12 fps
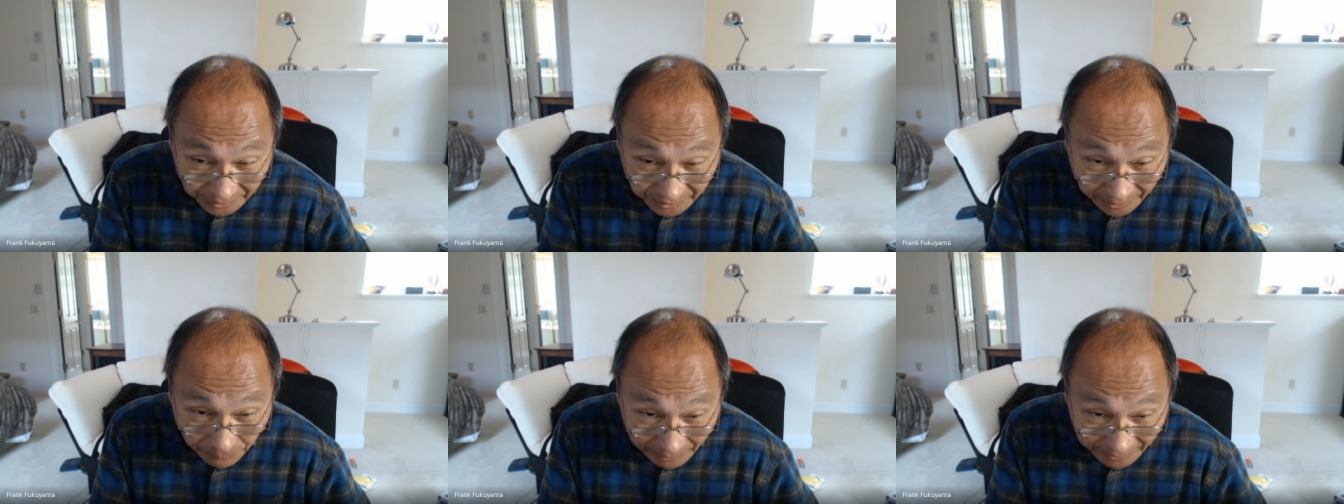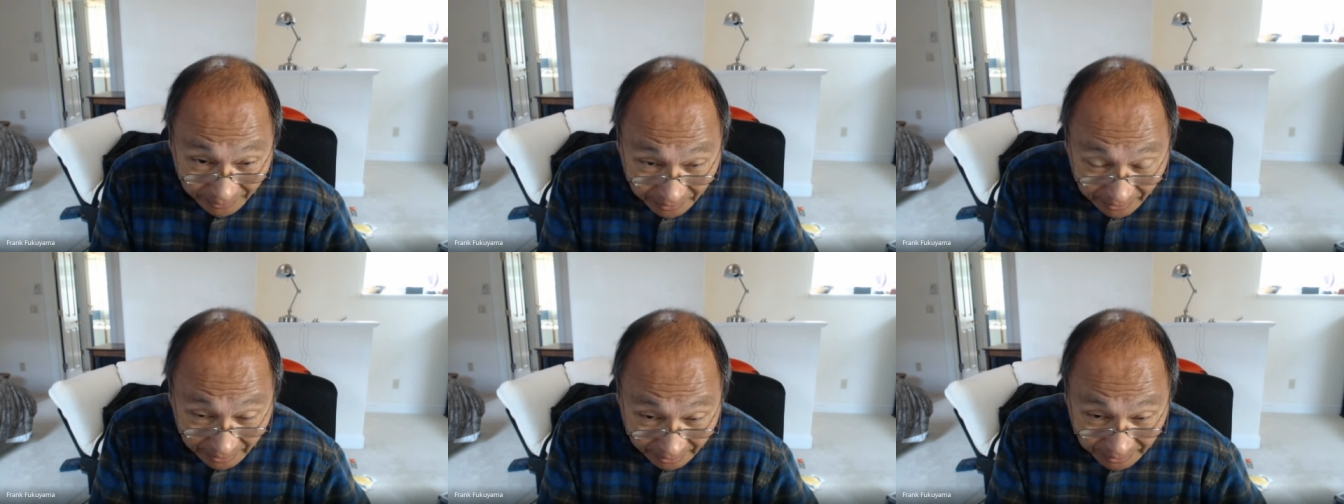They
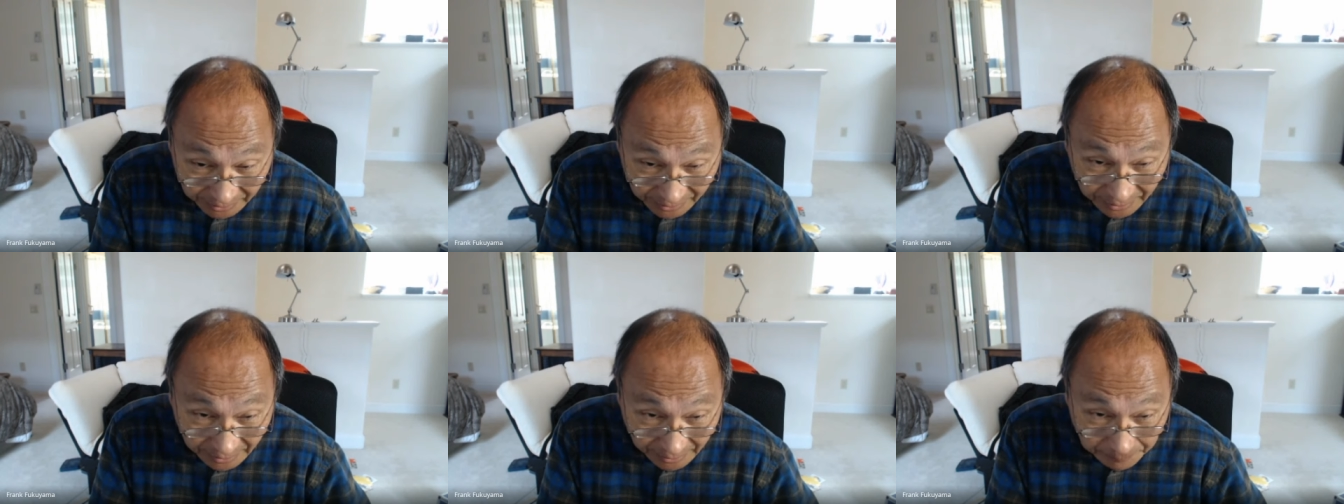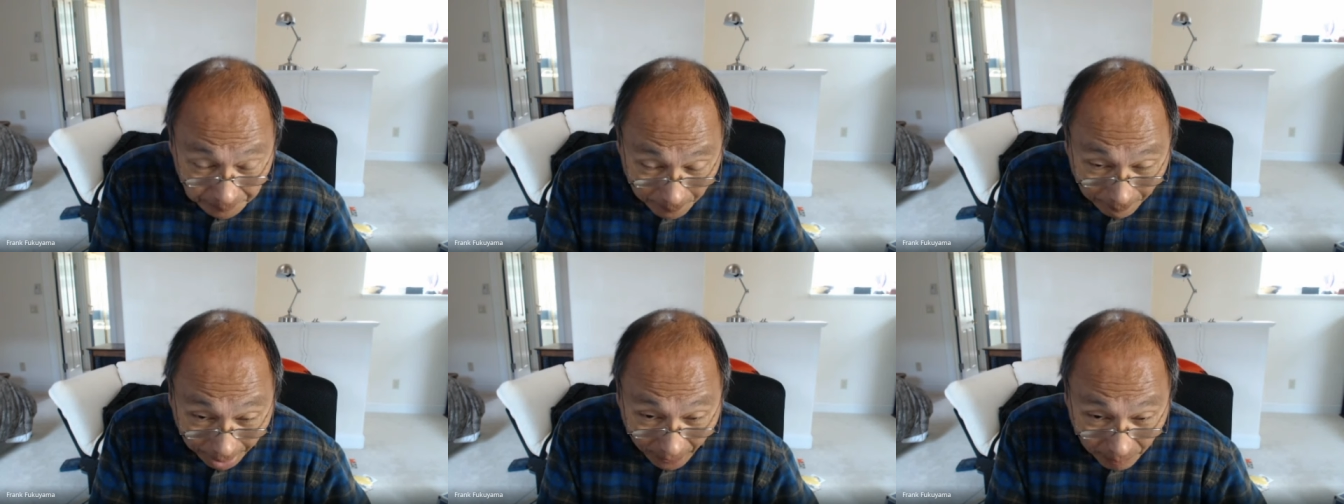recognize the
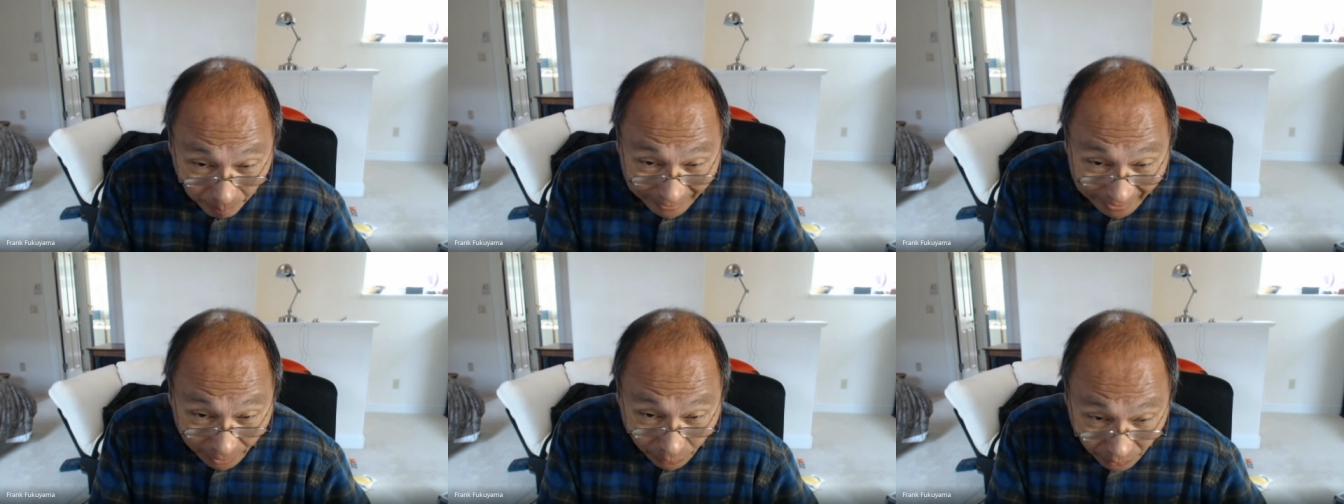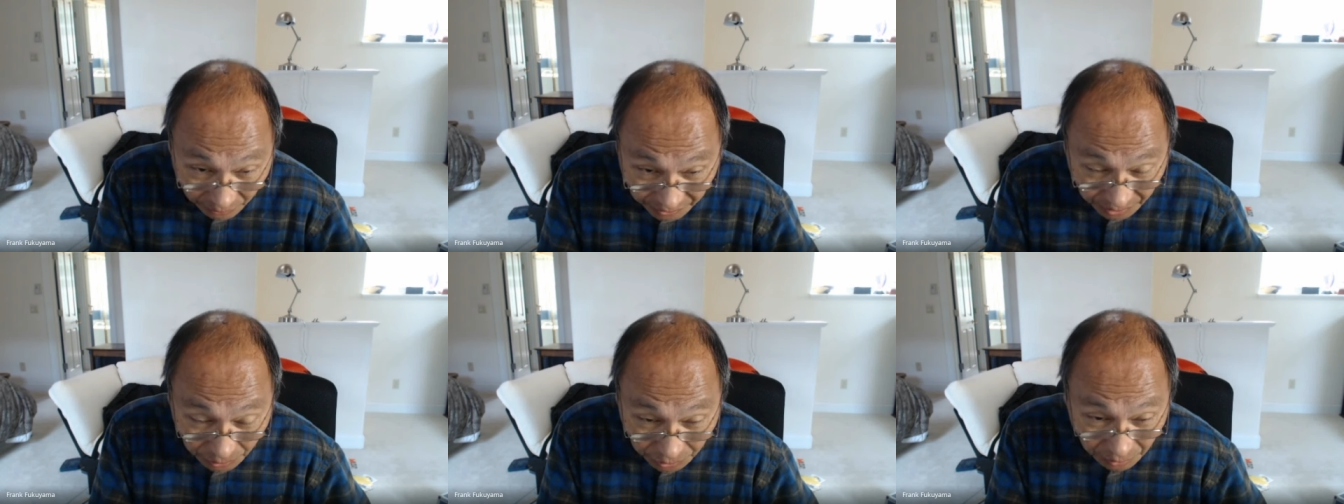power of
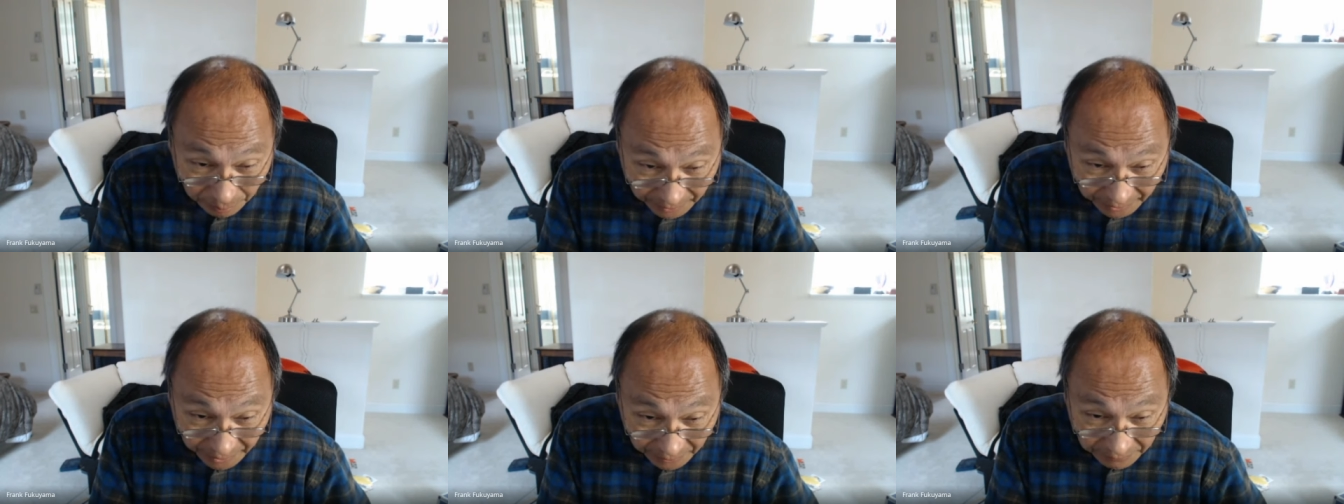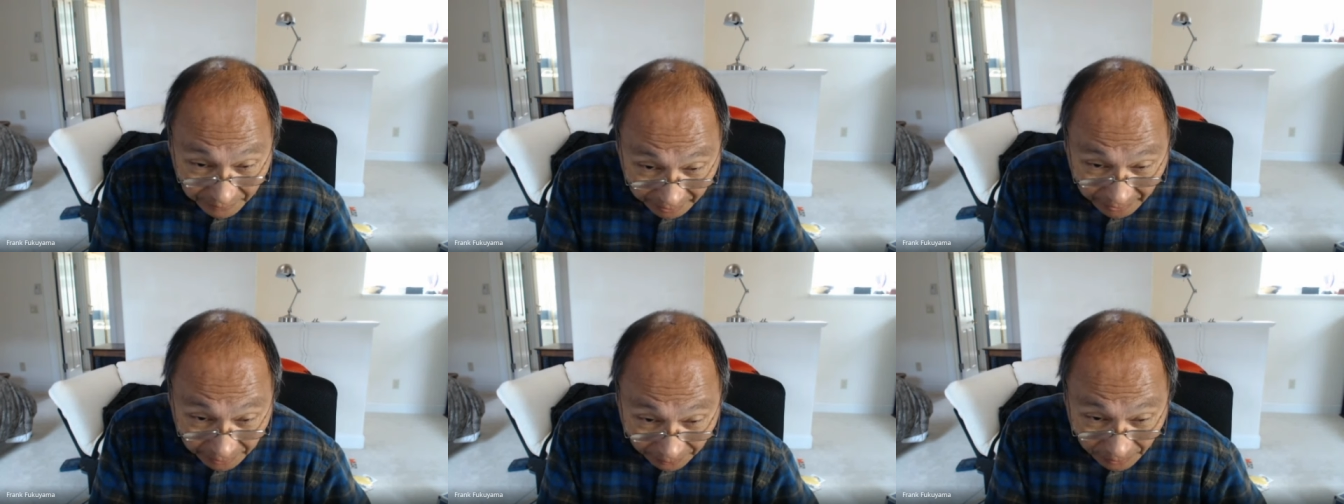social media
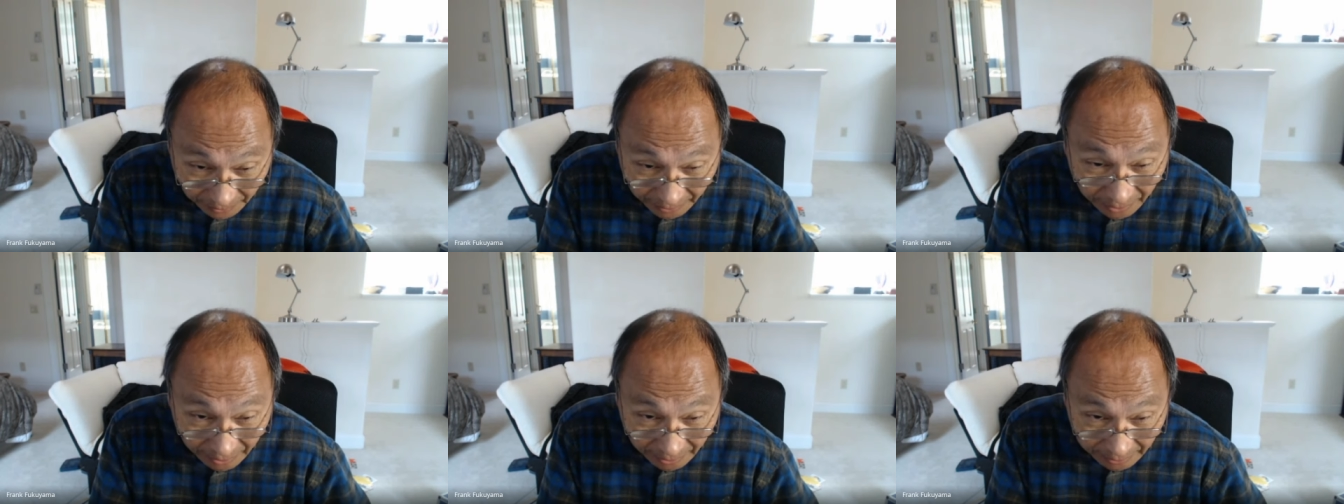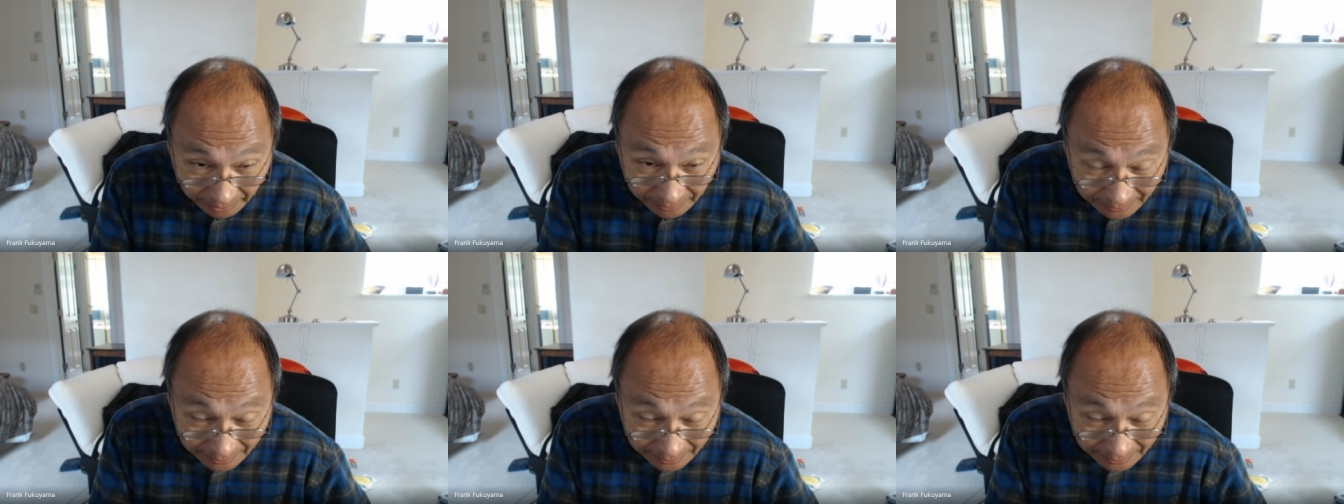very early on.